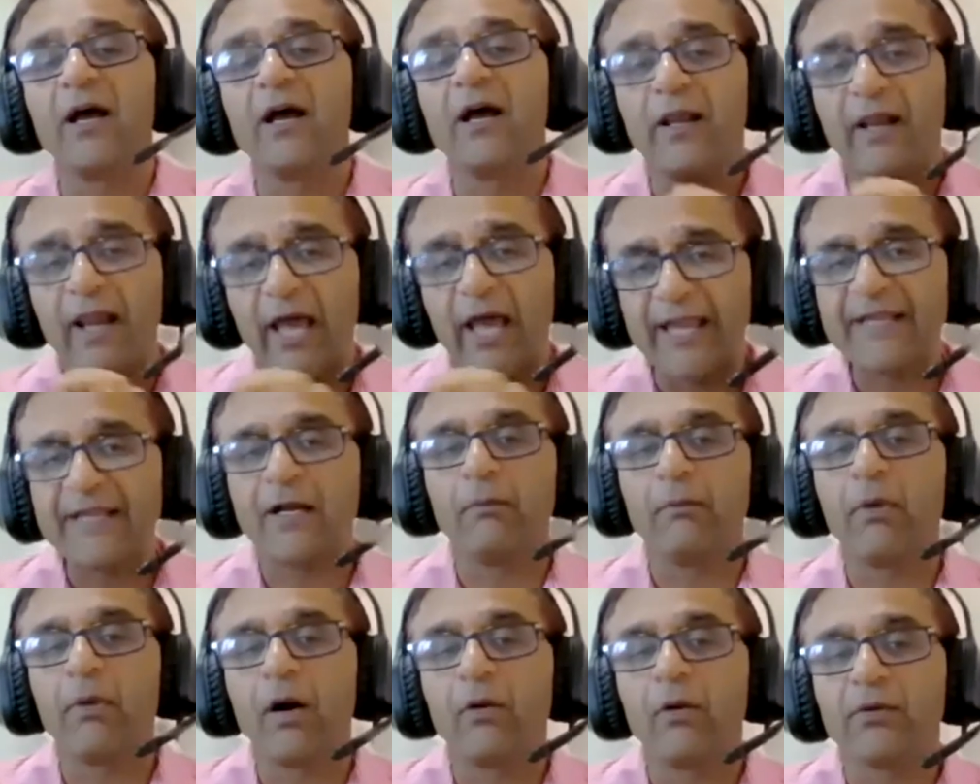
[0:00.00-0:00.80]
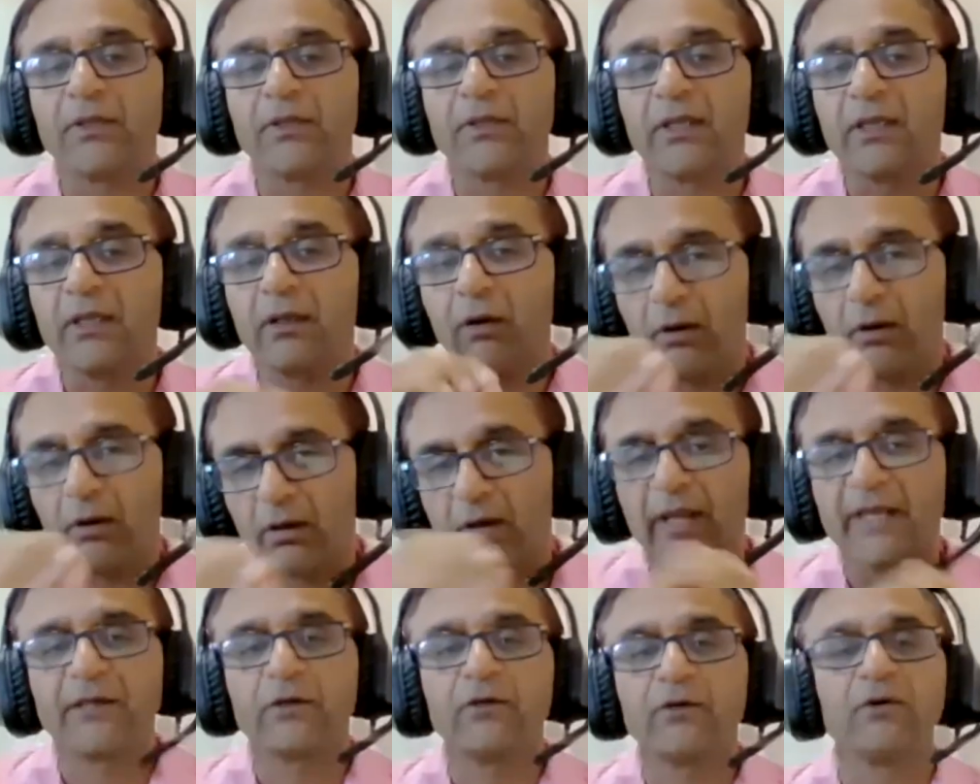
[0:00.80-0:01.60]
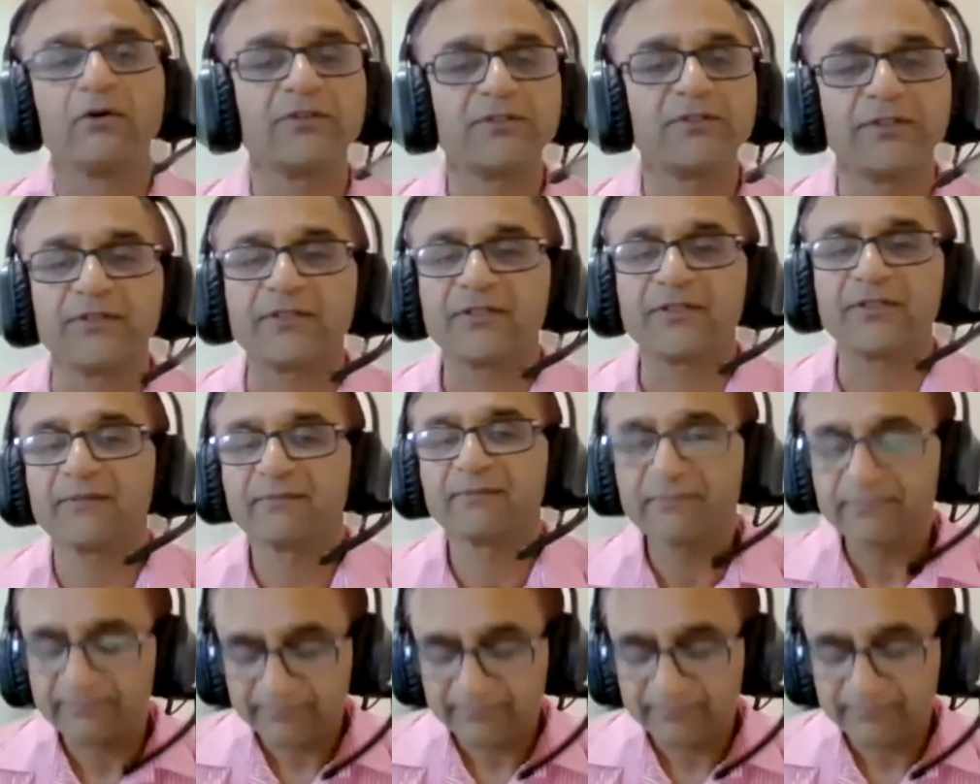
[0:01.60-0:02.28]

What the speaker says: like about the online courses.